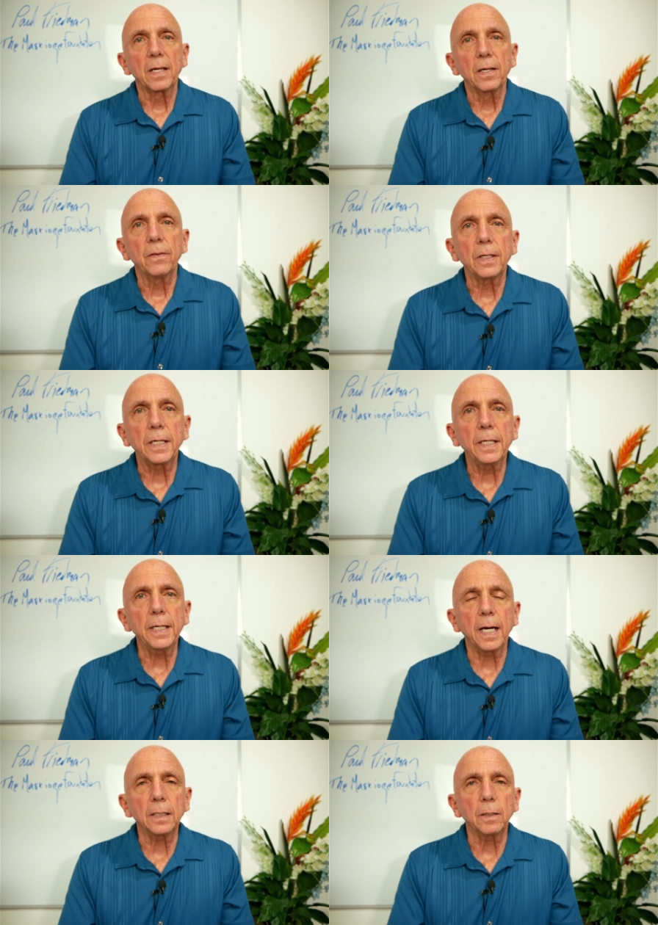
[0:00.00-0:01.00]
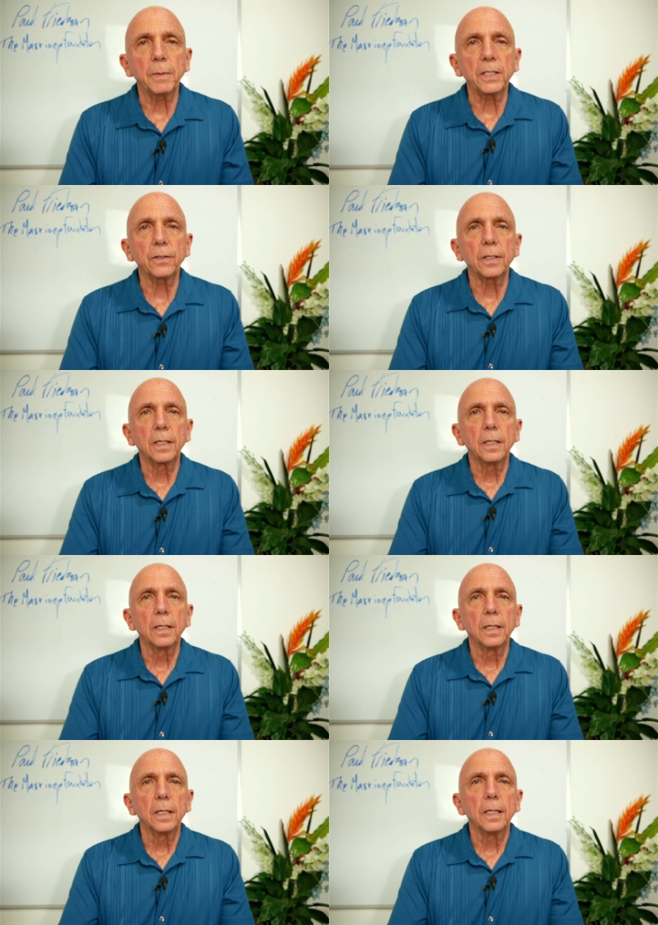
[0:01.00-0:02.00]
The key element
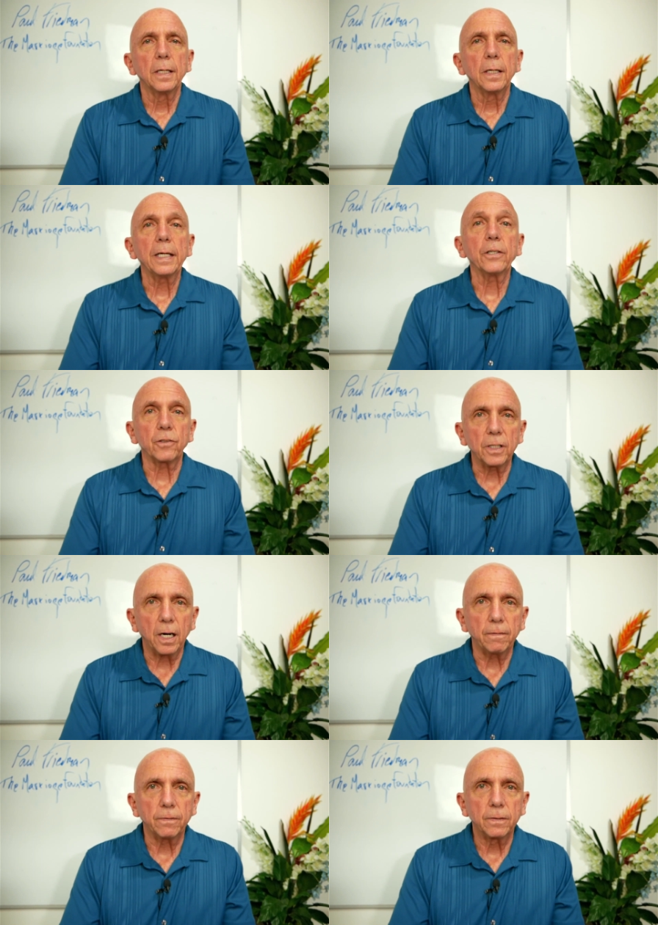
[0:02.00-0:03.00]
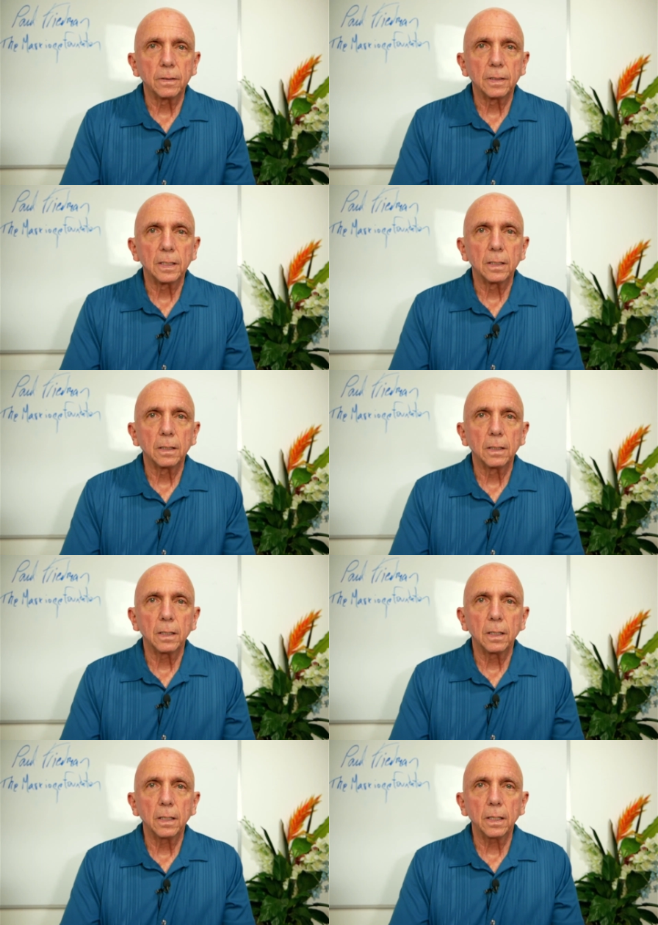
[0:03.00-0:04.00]
is love.
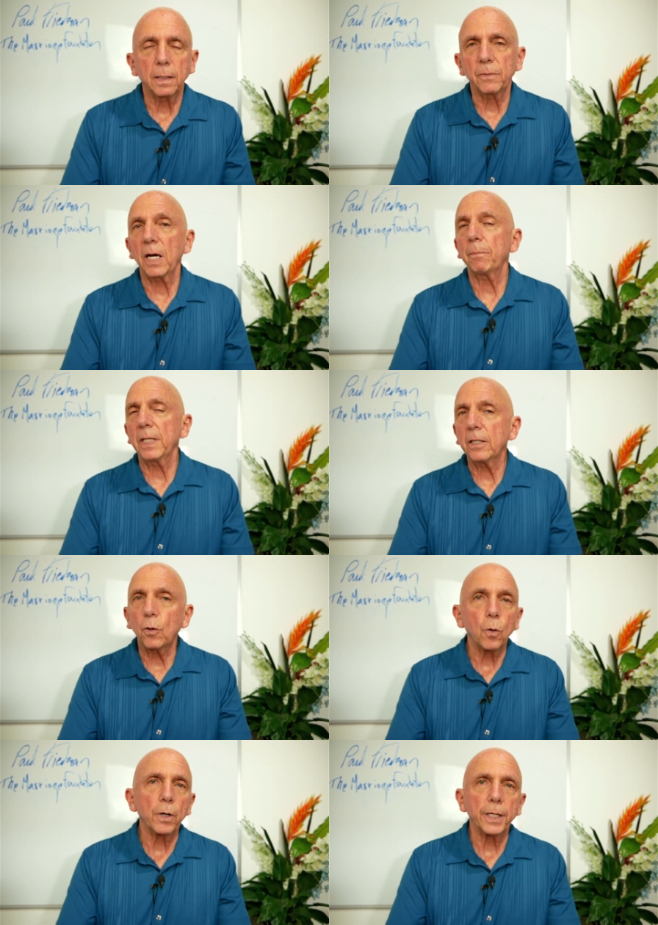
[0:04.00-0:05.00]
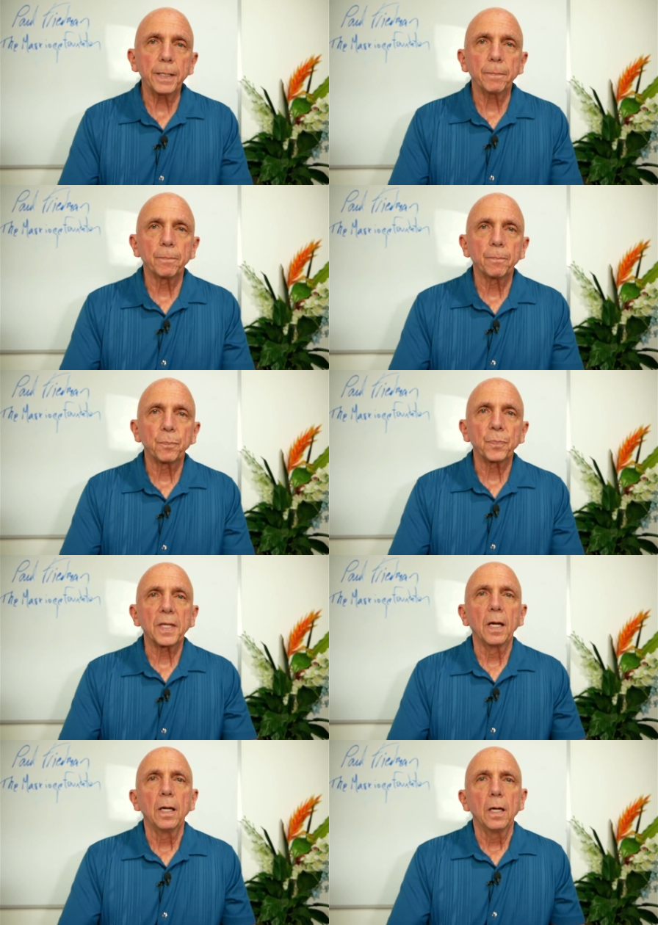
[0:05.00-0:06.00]
And I'm not being corny,
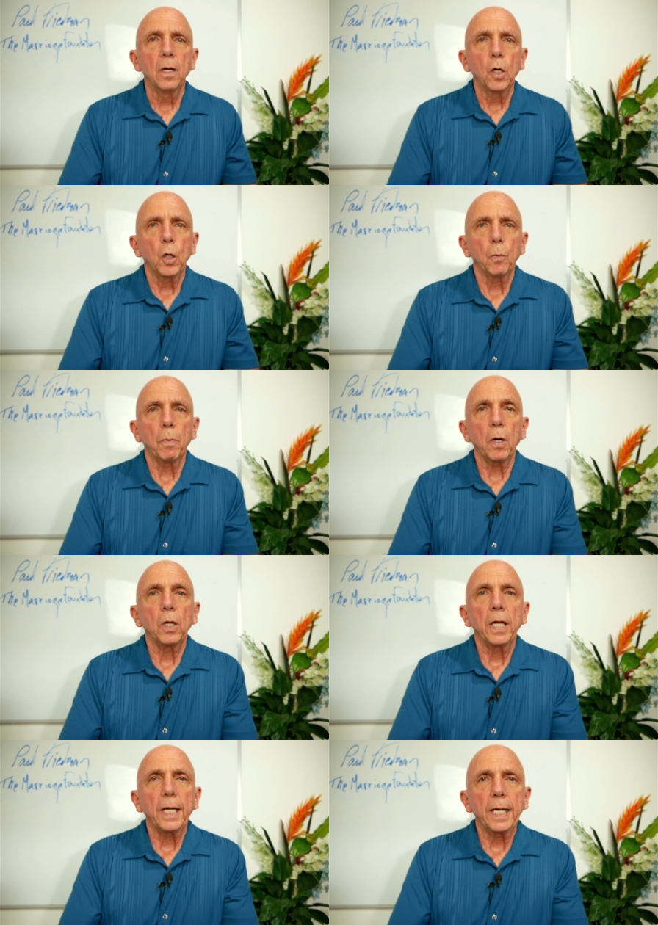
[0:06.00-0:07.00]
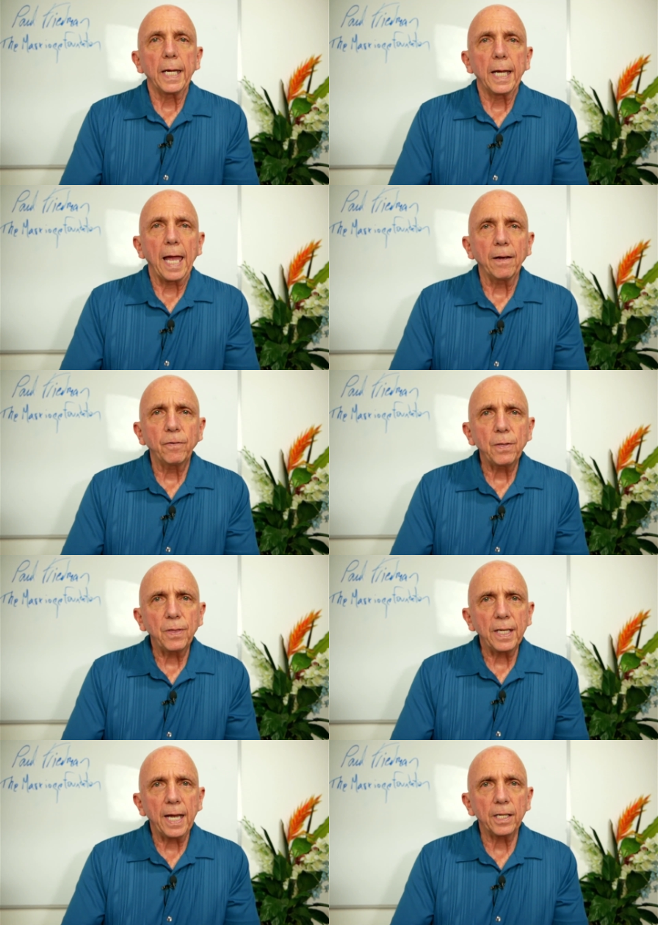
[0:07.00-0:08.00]
but everything
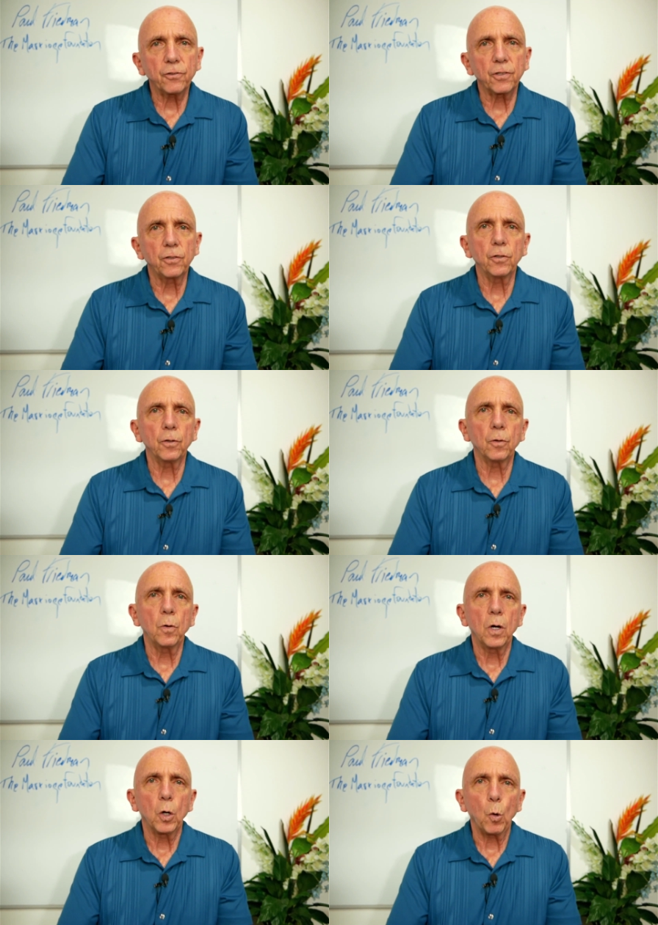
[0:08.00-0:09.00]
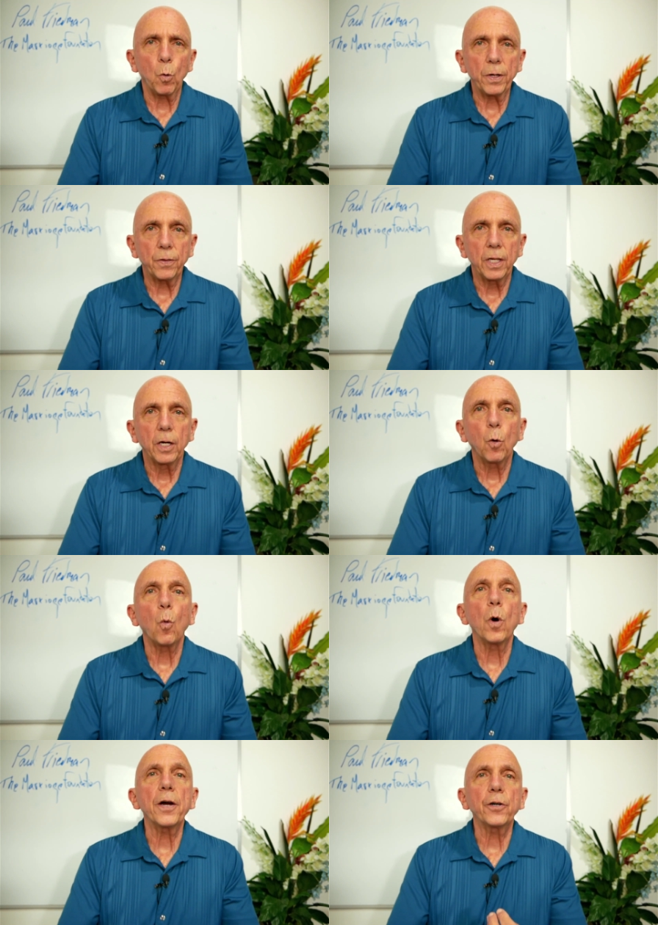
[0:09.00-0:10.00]
has to do with
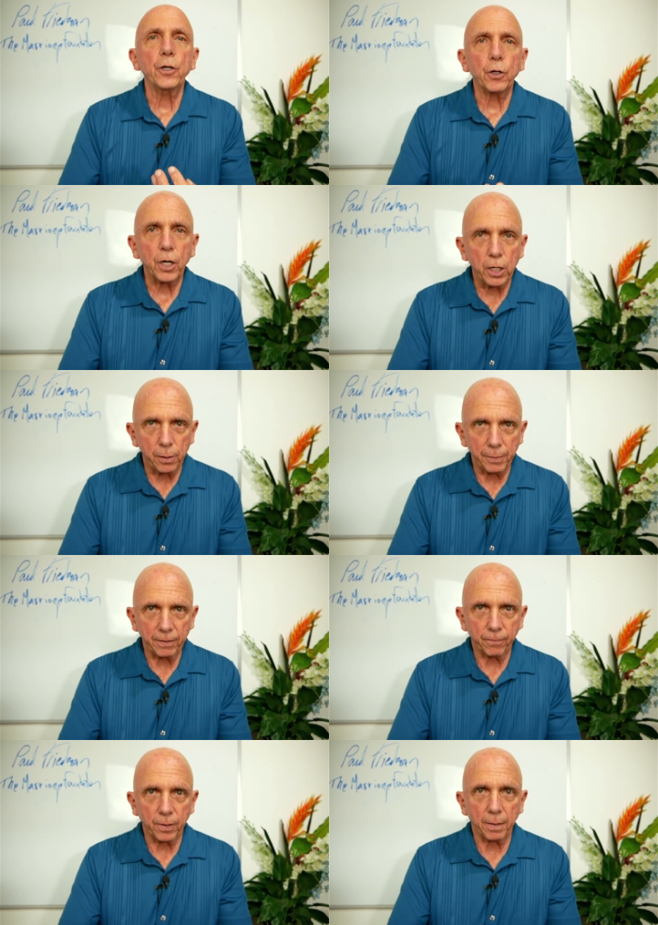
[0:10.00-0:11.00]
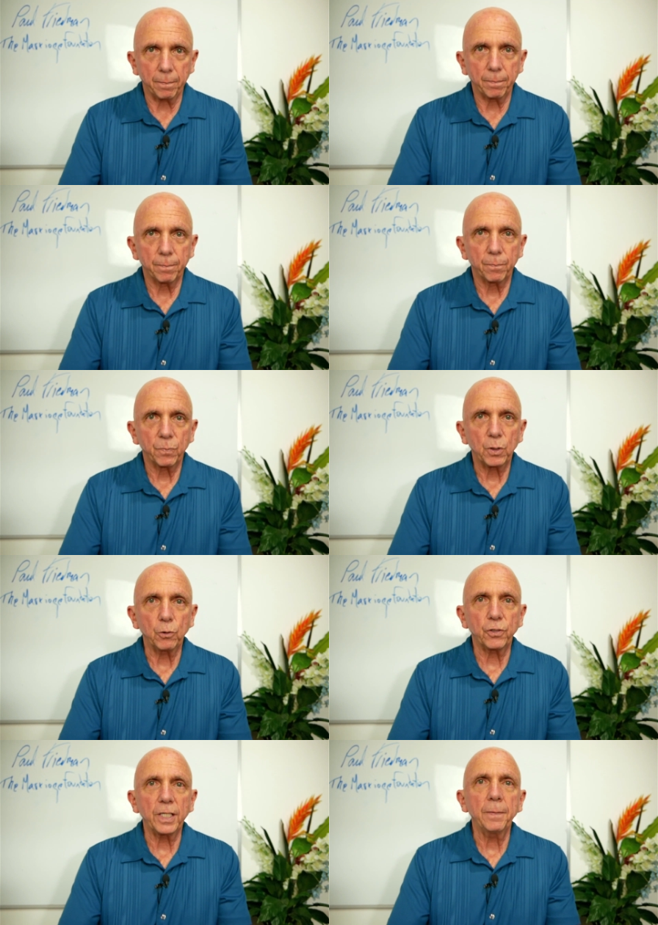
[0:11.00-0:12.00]
where you're coming from. You
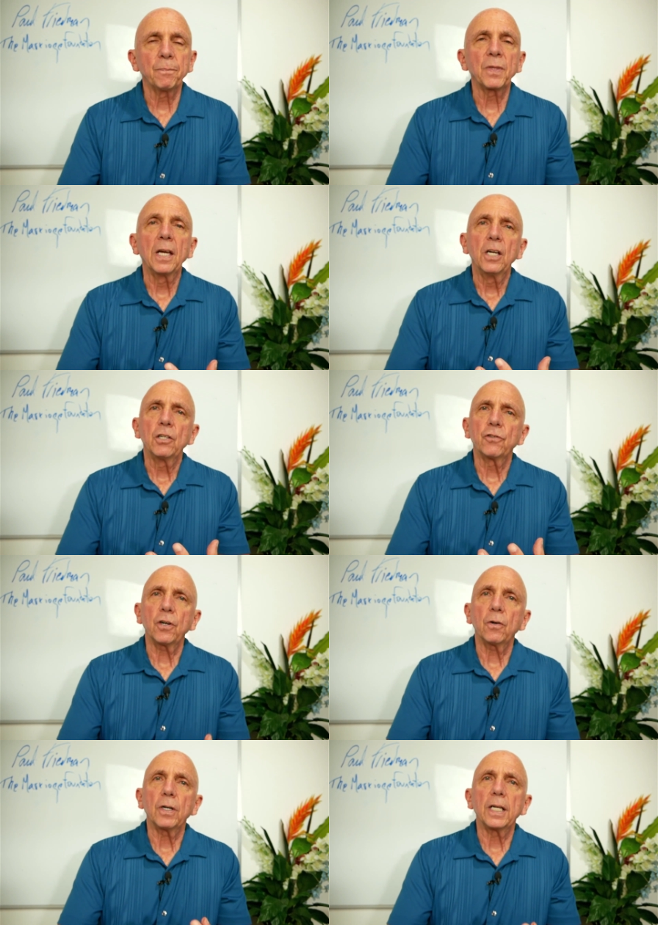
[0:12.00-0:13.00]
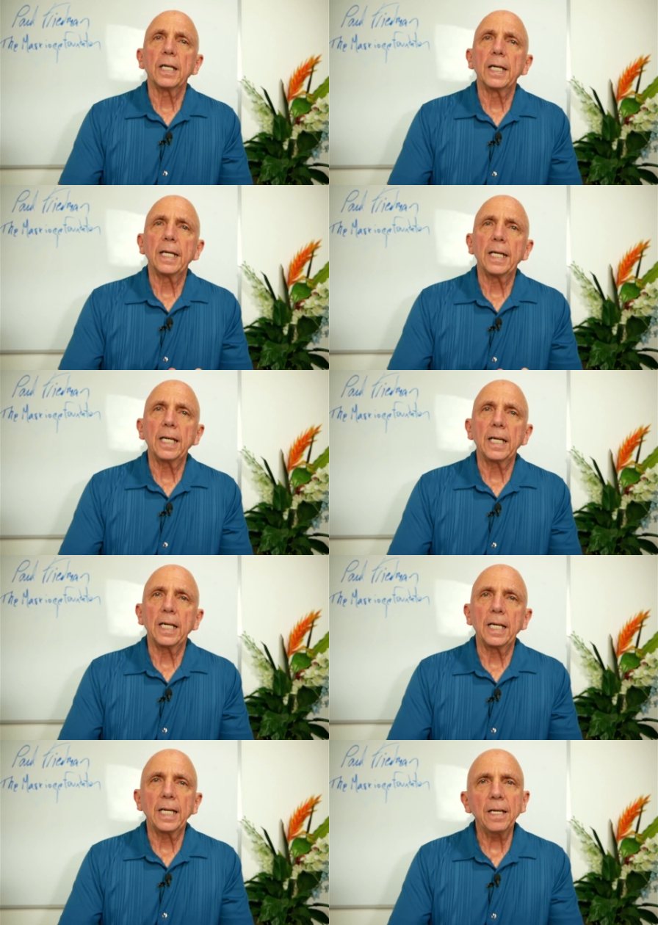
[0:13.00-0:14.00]
see? So
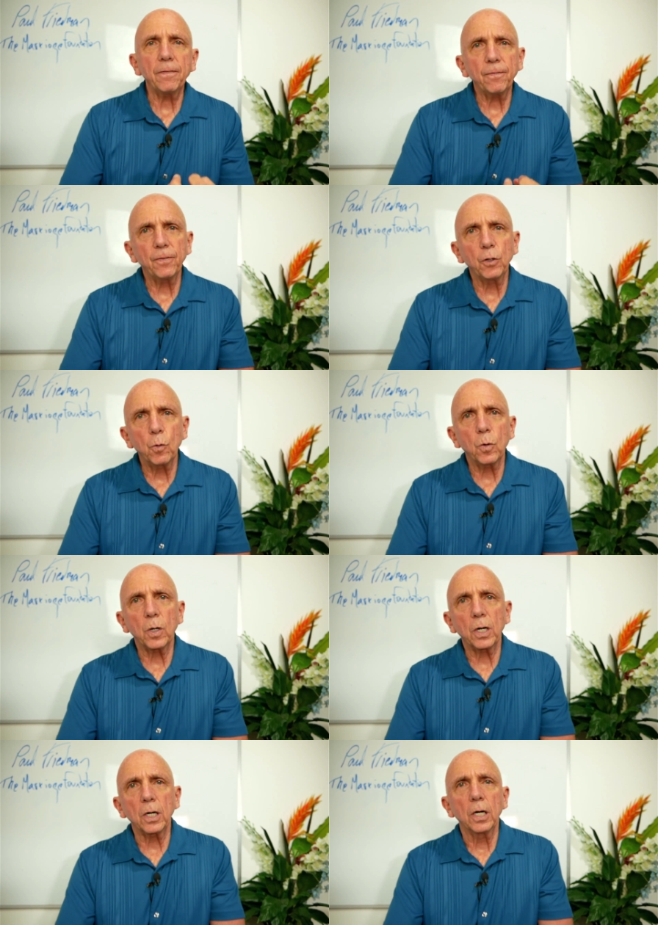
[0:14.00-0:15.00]
if you're